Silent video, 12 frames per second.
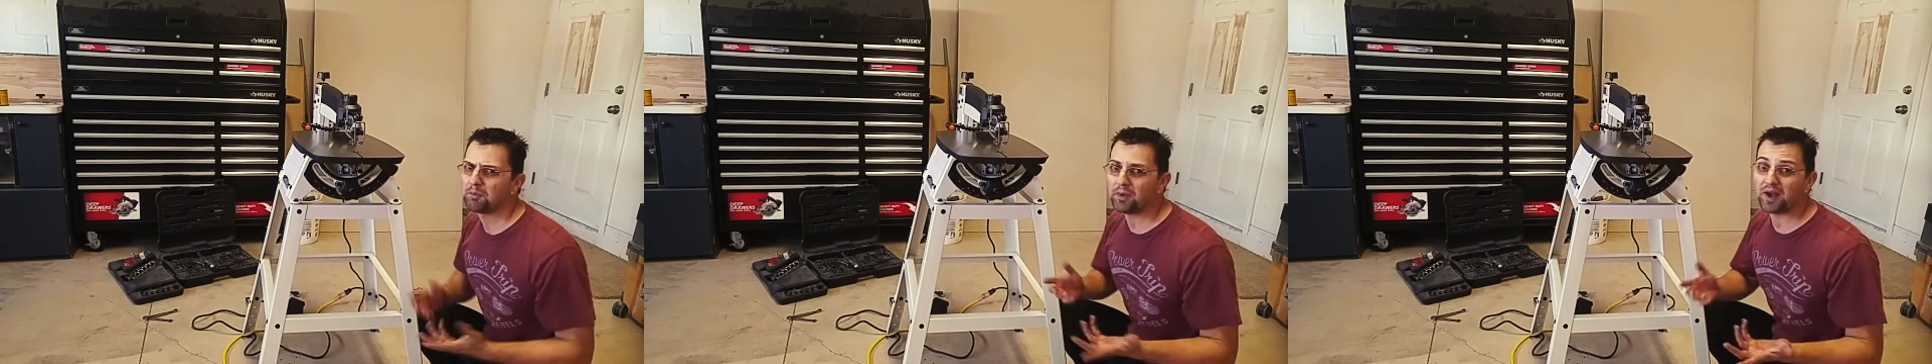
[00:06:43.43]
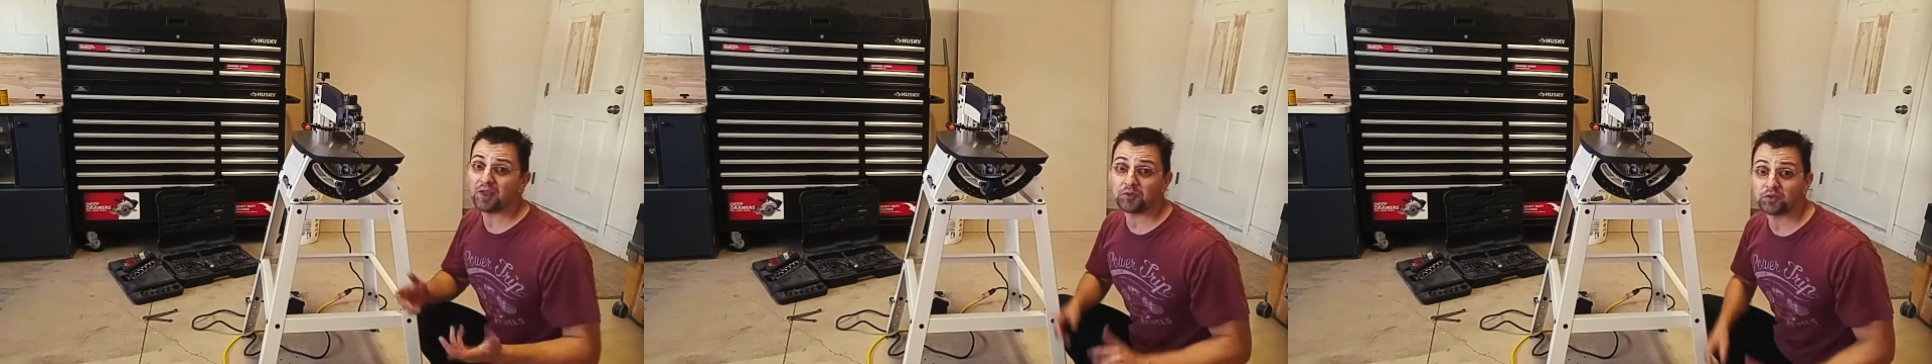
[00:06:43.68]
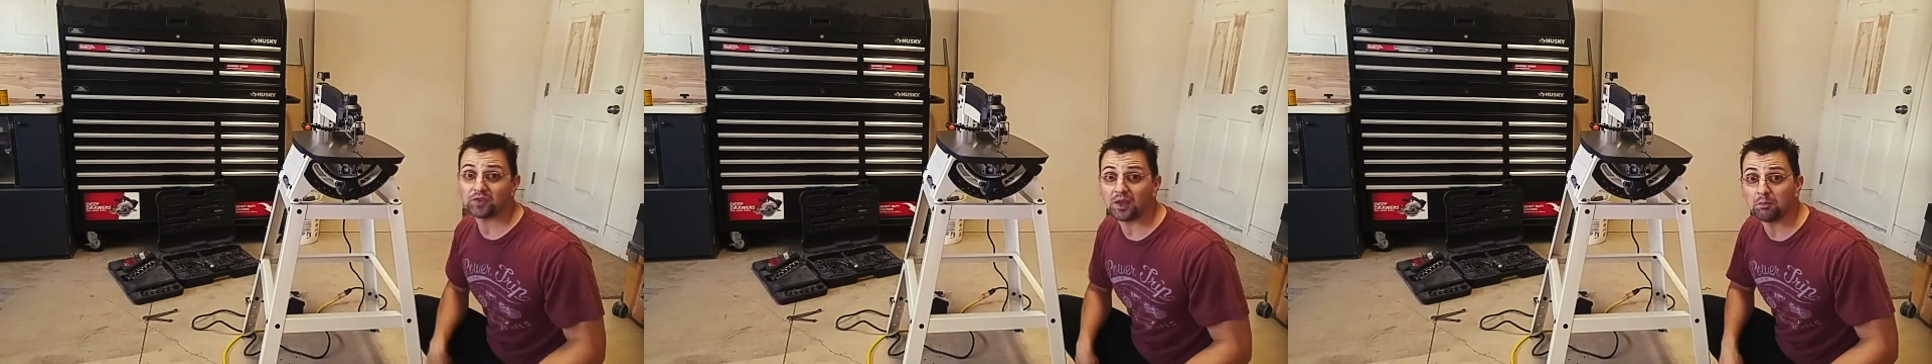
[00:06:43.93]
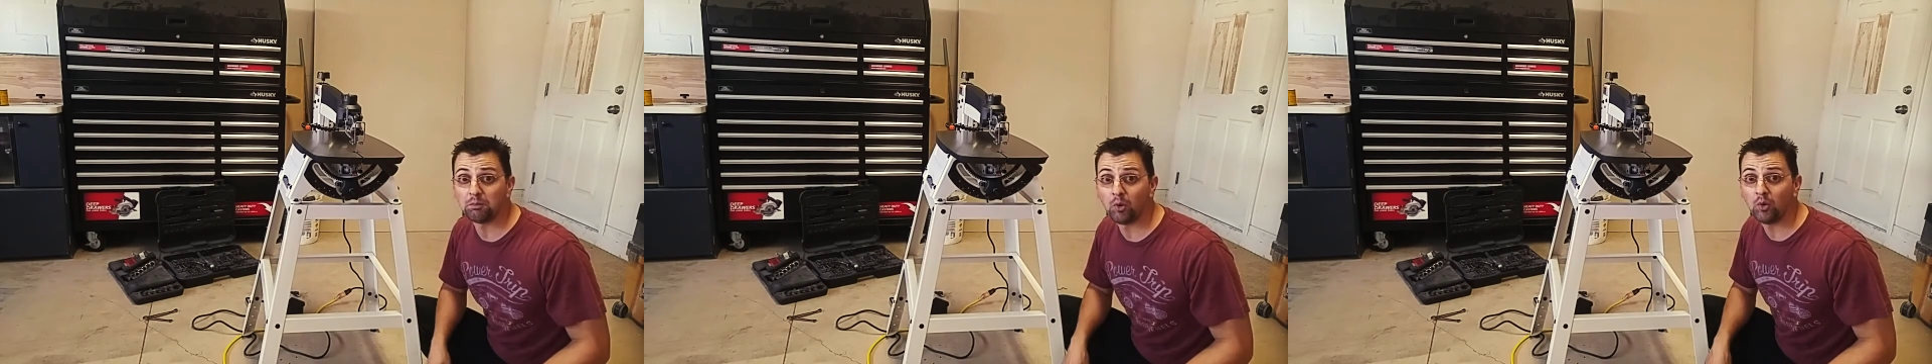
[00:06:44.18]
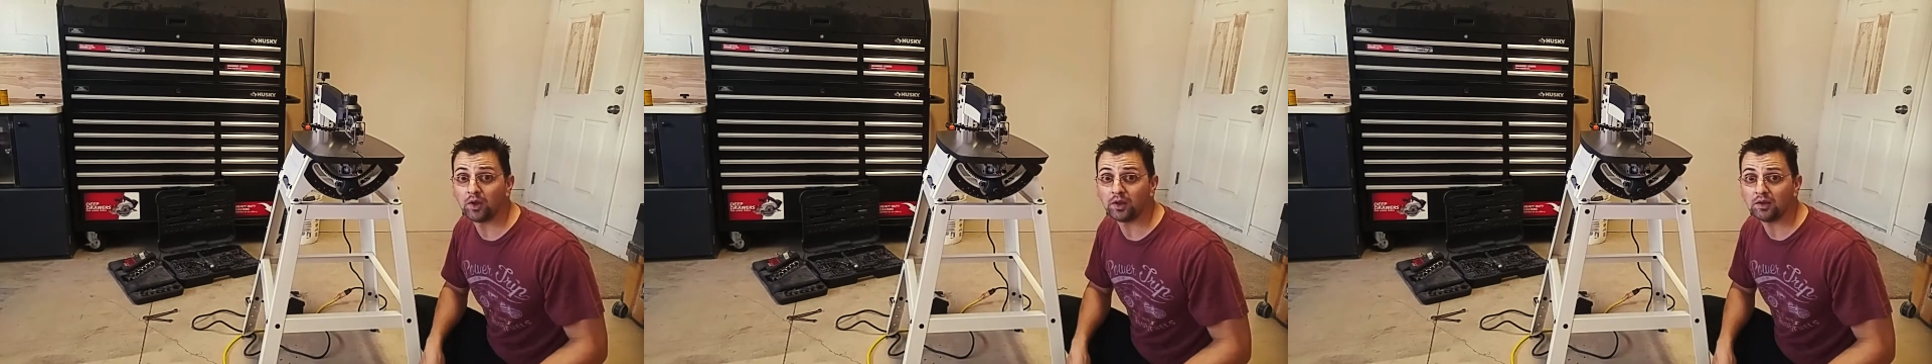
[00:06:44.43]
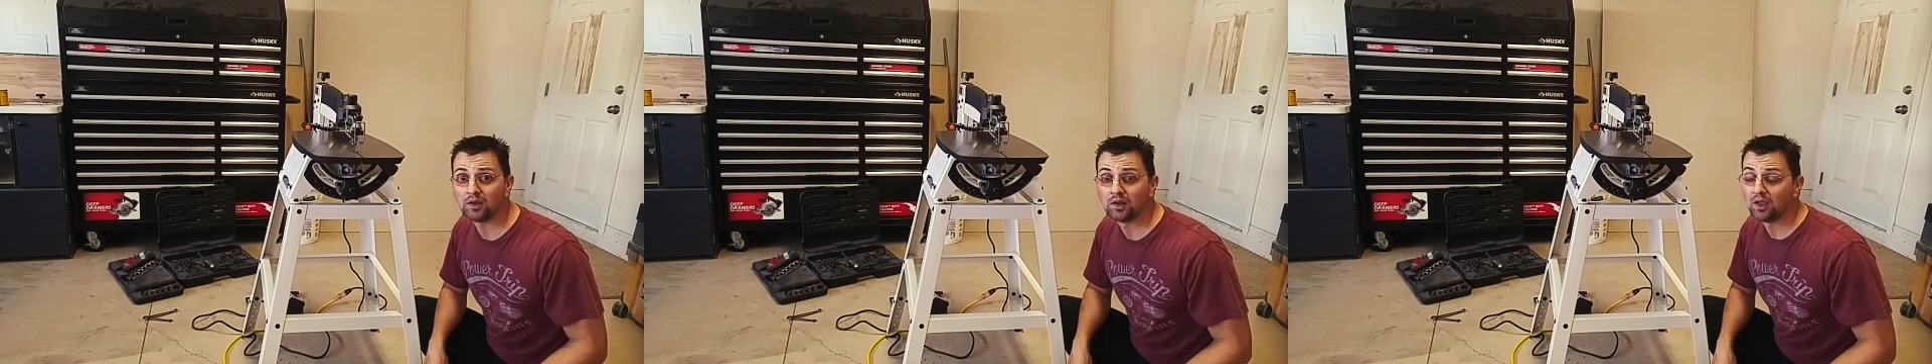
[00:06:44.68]
But at the same
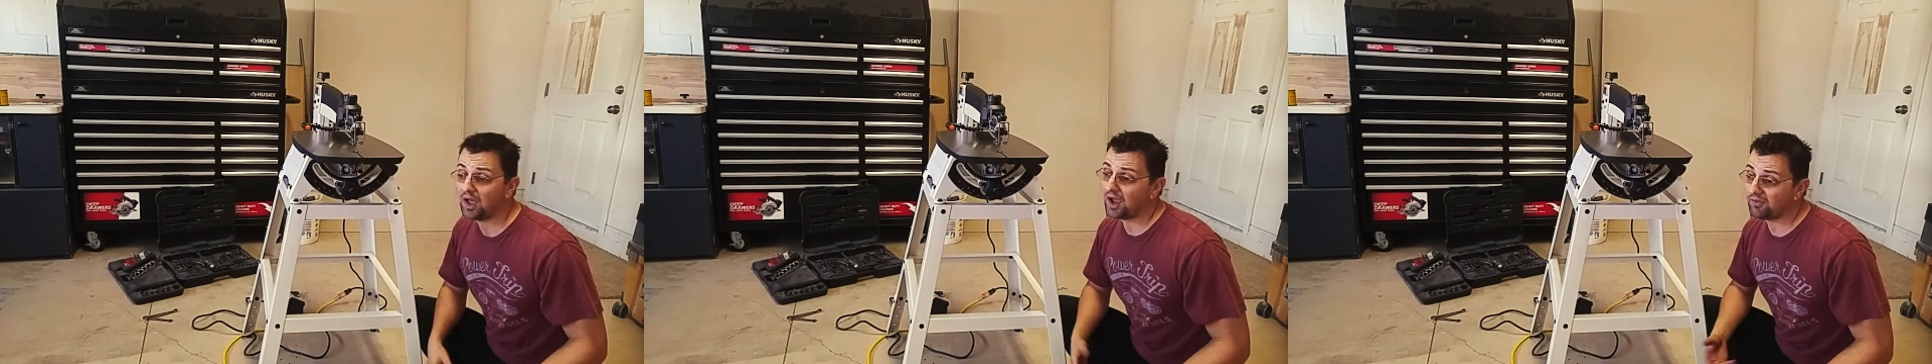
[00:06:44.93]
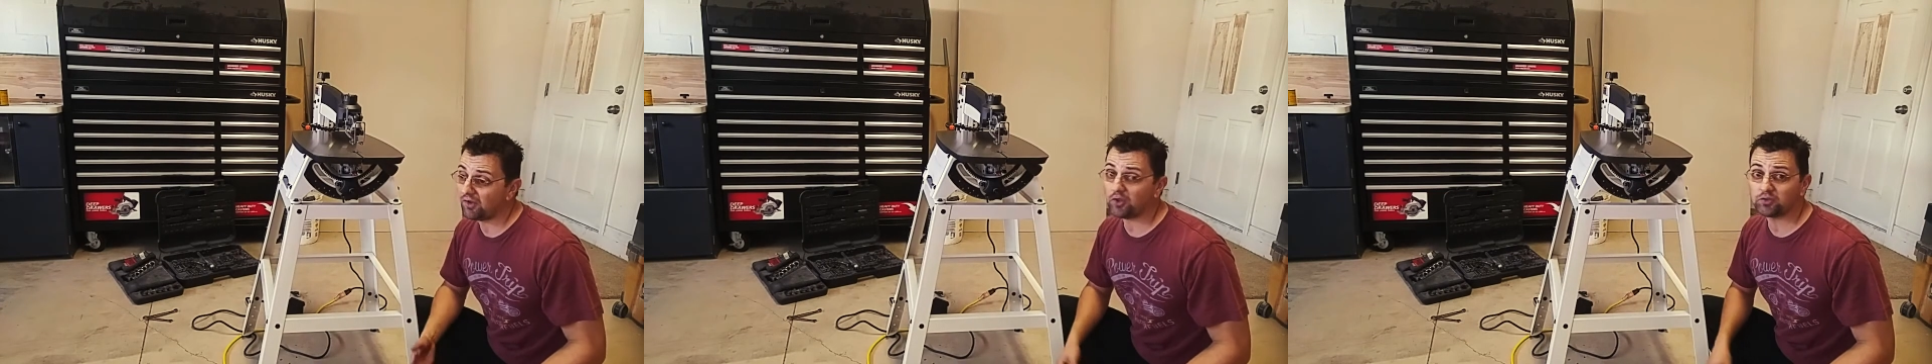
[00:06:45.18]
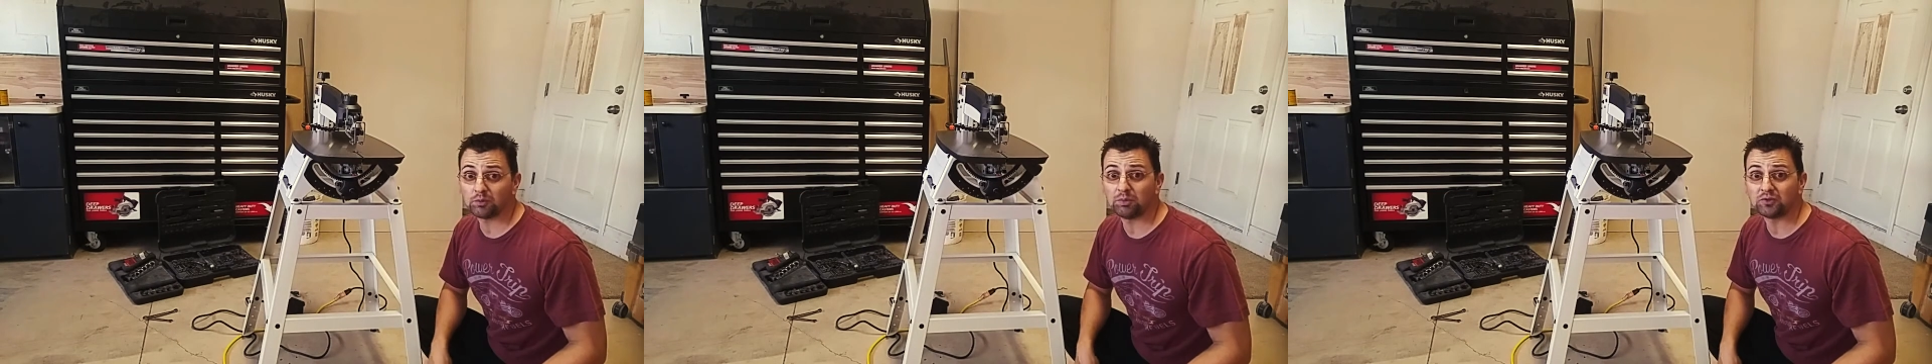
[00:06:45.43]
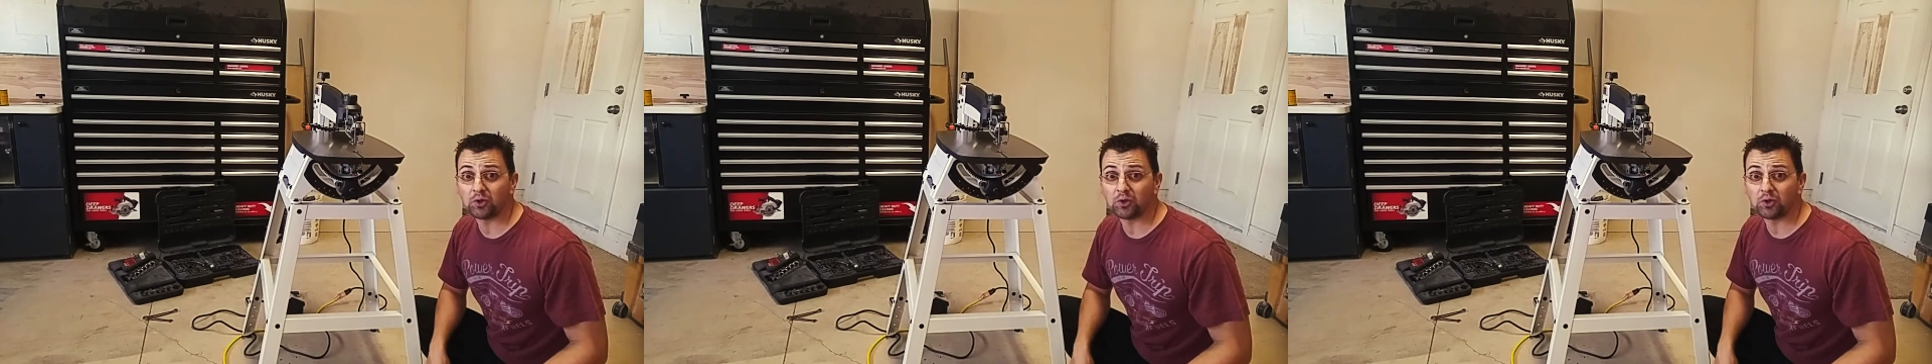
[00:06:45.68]
point, I've also